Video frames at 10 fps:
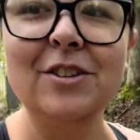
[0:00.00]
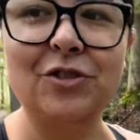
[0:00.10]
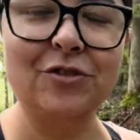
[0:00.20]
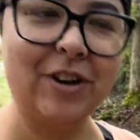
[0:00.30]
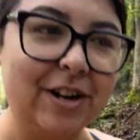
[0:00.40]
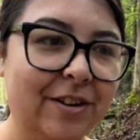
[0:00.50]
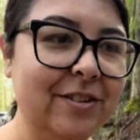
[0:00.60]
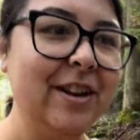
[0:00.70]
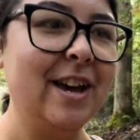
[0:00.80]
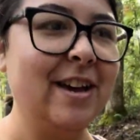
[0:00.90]

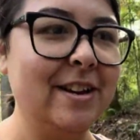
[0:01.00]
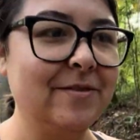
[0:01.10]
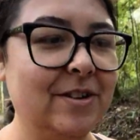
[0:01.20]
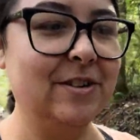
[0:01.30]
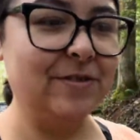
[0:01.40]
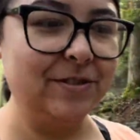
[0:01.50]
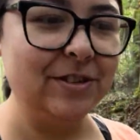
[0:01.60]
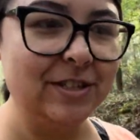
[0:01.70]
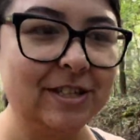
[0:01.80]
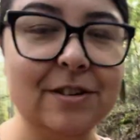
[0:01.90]
trail and we are going,
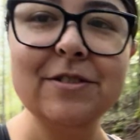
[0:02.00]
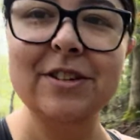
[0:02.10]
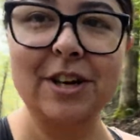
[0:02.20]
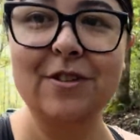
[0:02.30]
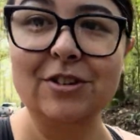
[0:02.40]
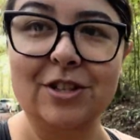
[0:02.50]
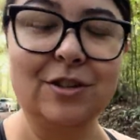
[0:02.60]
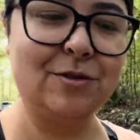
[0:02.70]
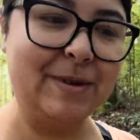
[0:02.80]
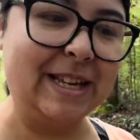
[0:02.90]
still going to go to the
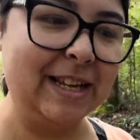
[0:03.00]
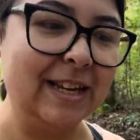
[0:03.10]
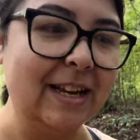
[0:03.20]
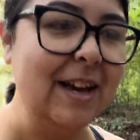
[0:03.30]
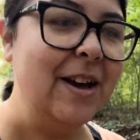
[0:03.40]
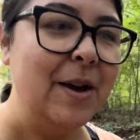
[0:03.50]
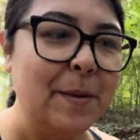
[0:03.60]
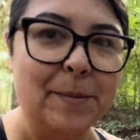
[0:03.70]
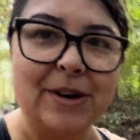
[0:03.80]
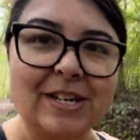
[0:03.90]
swinging
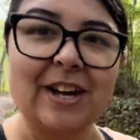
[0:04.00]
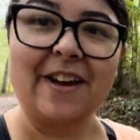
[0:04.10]
bridge.